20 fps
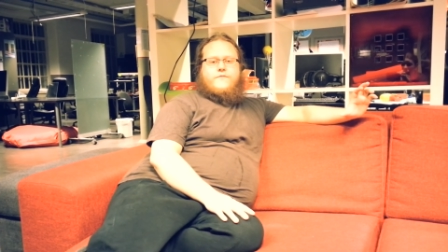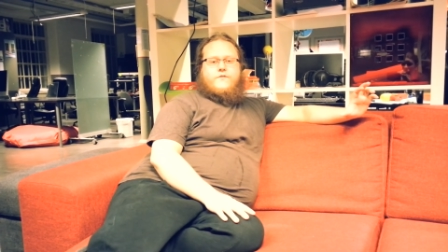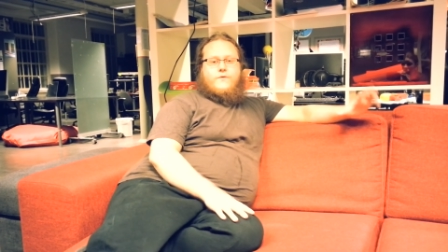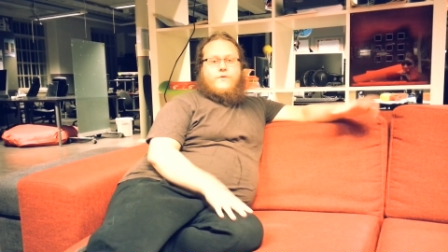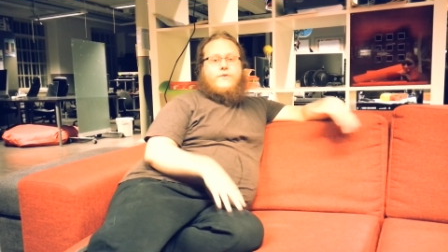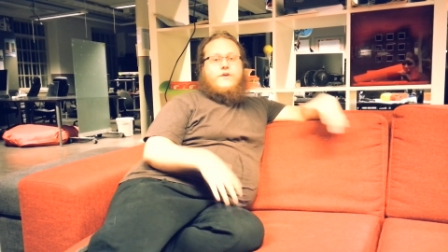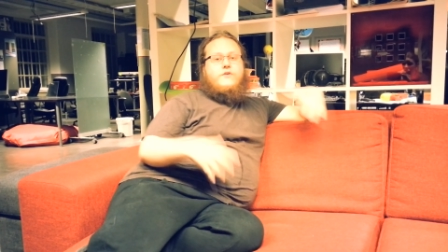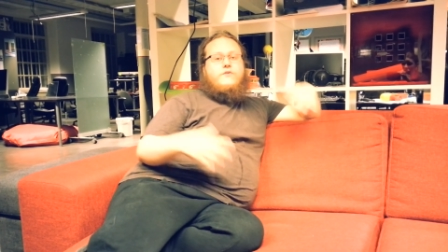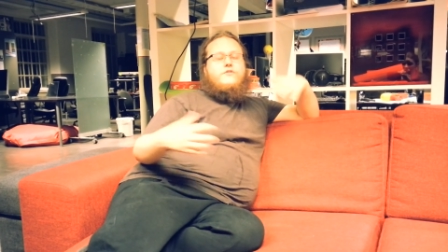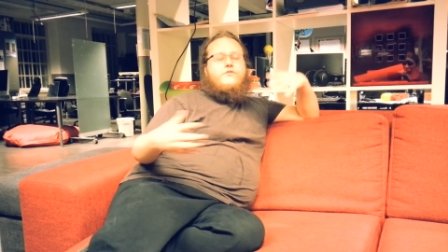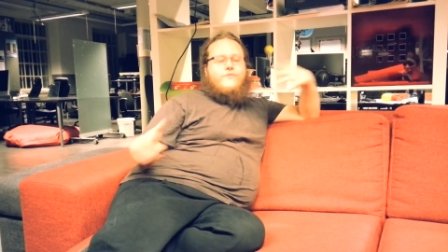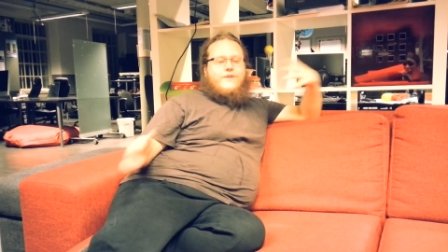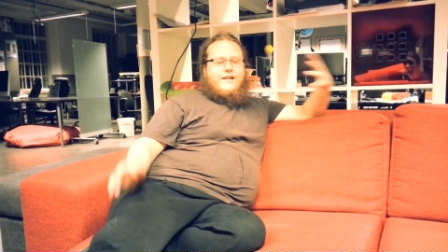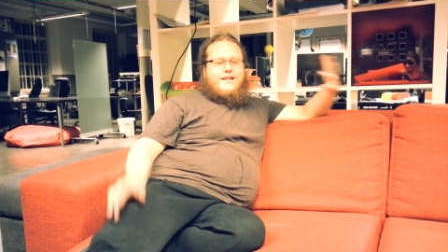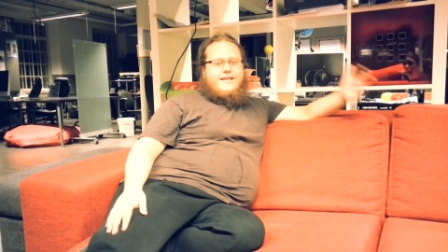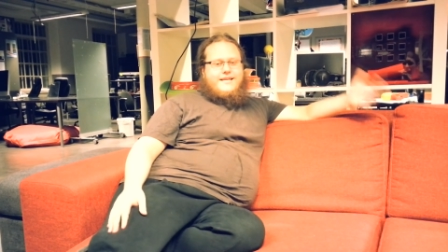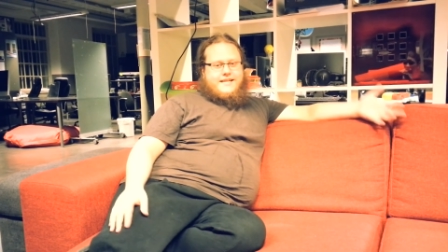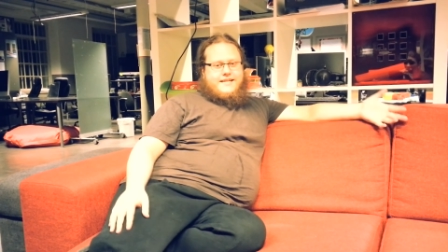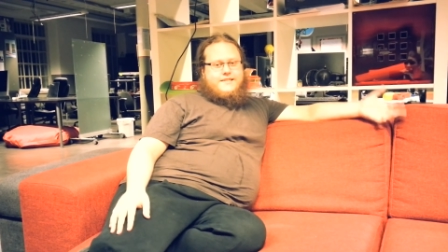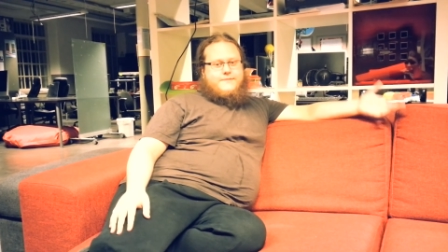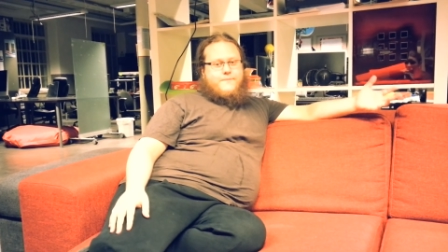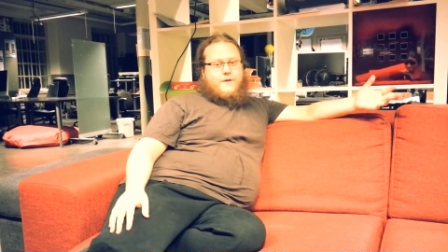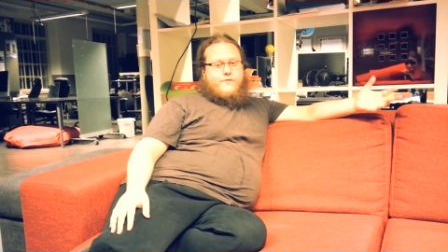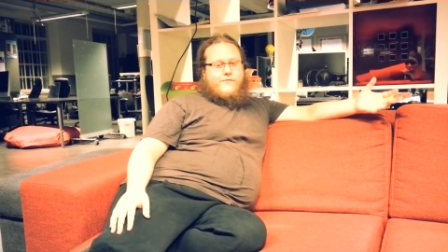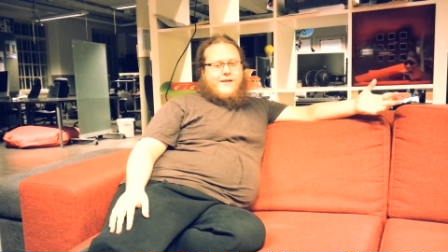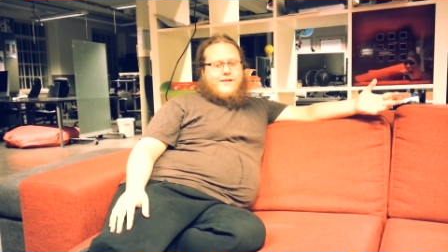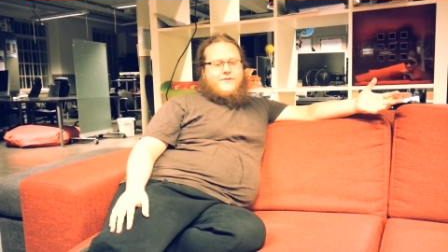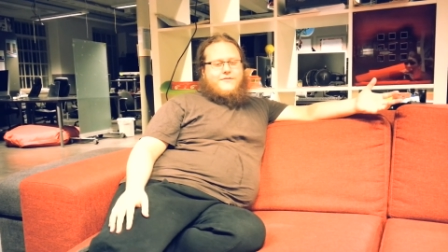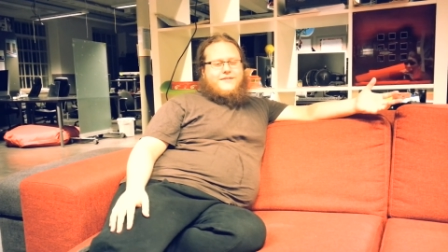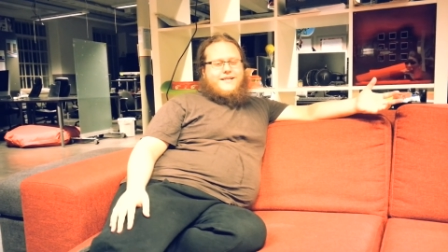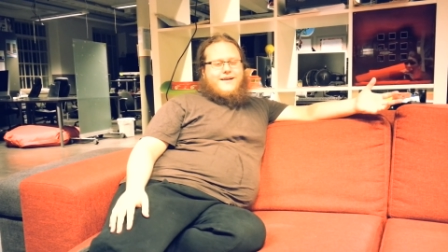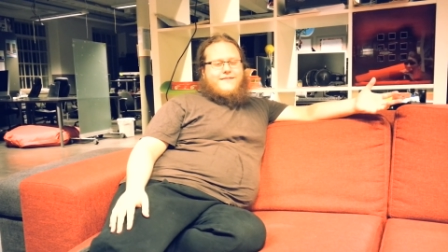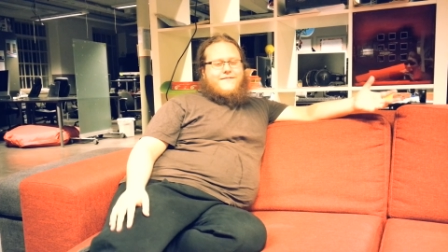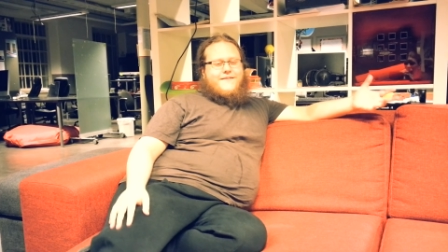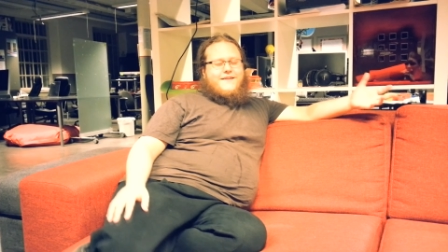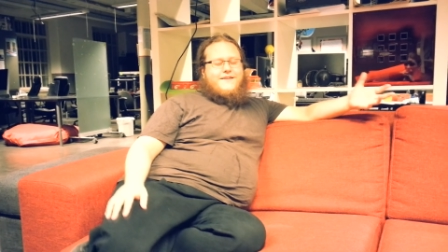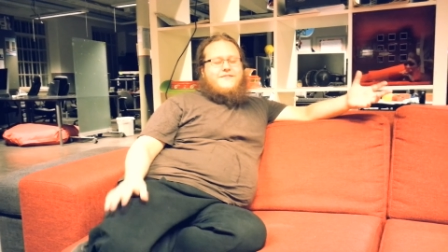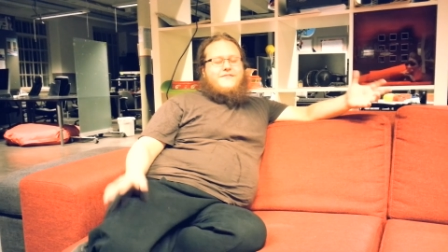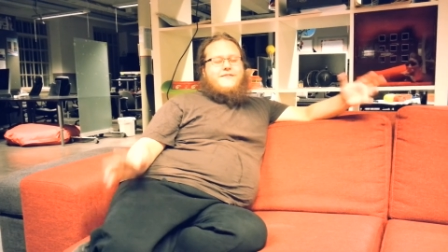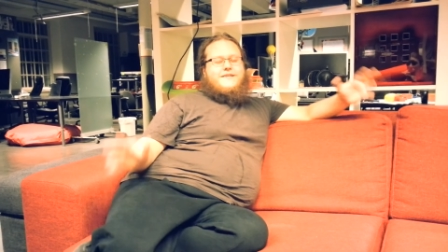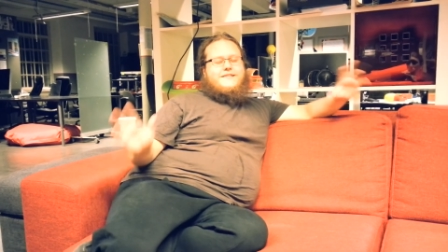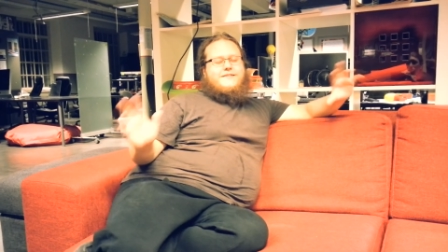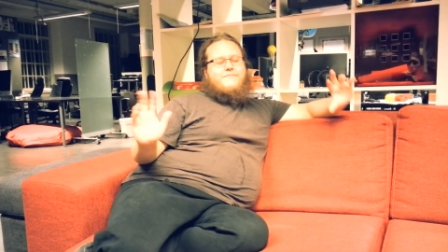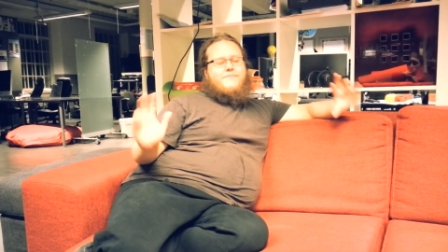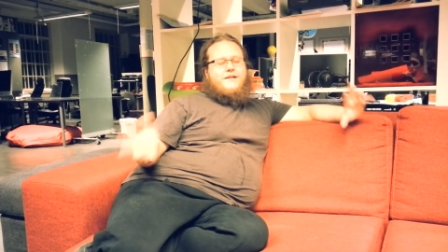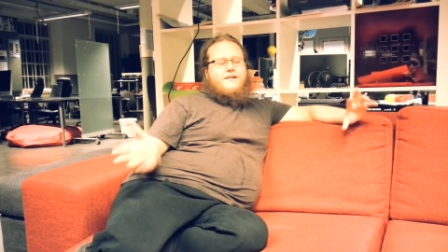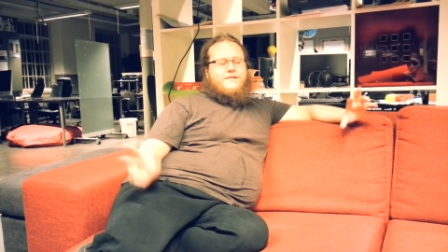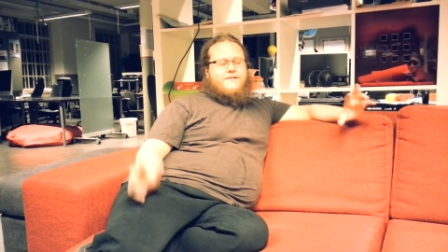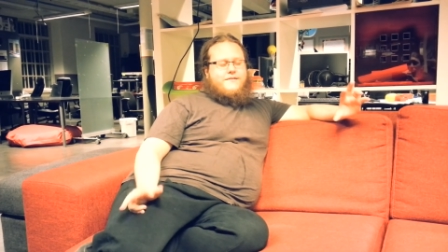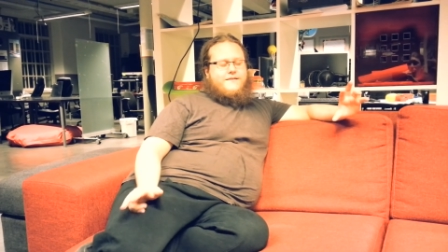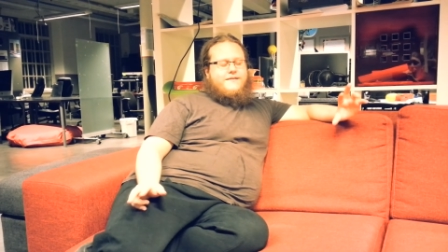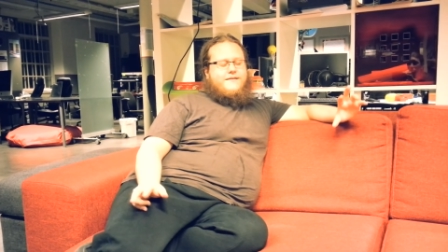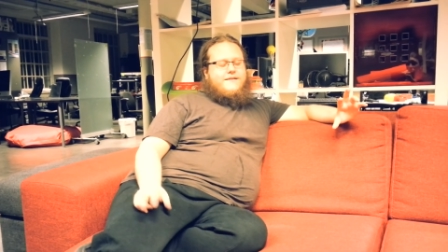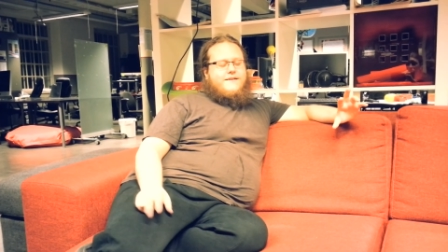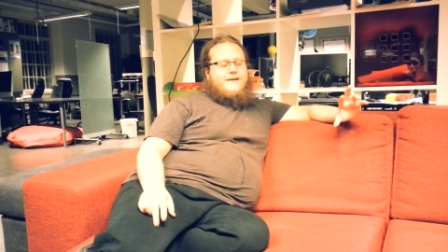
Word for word: well, we could release, but we don't have the newest build